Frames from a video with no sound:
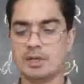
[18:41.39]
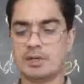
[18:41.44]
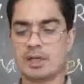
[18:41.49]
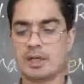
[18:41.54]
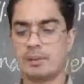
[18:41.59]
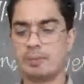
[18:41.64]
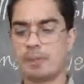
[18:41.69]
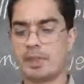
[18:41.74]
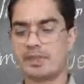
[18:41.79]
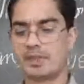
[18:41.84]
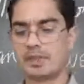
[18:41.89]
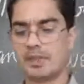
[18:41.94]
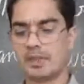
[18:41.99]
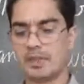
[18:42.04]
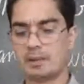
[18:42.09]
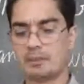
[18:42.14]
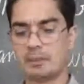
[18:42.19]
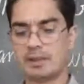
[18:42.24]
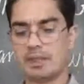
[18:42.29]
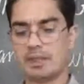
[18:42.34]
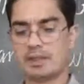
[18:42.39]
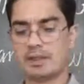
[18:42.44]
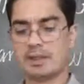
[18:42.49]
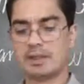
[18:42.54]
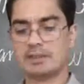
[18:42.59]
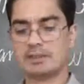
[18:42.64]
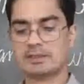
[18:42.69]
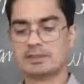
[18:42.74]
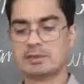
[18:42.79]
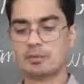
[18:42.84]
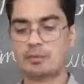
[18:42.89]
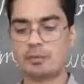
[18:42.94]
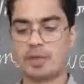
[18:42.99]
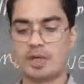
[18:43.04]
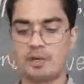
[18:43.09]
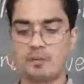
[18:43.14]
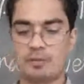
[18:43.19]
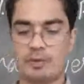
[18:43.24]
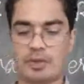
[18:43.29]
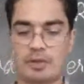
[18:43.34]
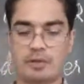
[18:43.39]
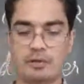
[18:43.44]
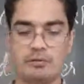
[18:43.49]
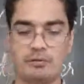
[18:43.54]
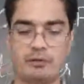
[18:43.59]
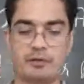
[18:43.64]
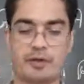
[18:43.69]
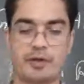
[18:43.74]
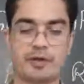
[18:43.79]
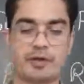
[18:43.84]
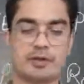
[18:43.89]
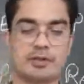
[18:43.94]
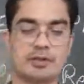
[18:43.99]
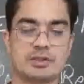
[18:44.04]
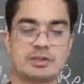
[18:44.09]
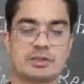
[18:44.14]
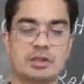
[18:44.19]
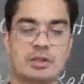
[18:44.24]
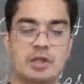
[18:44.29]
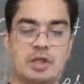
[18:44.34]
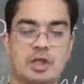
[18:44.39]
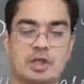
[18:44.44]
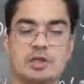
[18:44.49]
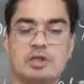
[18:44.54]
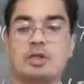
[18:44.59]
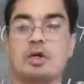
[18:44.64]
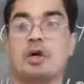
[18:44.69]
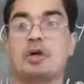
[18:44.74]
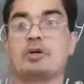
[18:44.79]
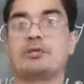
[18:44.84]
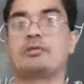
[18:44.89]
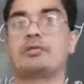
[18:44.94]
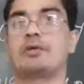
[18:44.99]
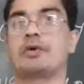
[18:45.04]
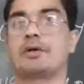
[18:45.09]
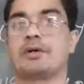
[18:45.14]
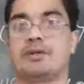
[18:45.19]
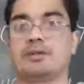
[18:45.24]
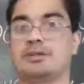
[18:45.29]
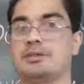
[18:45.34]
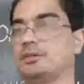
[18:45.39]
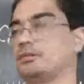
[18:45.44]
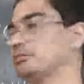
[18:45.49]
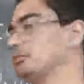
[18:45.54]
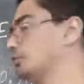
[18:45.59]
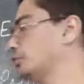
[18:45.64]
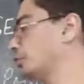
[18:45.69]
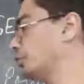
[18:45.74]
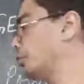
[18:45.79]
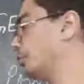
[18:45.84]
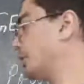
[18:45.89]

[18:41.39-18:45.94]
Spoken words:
Then metallic minerals may be ferrous or non-ferrous.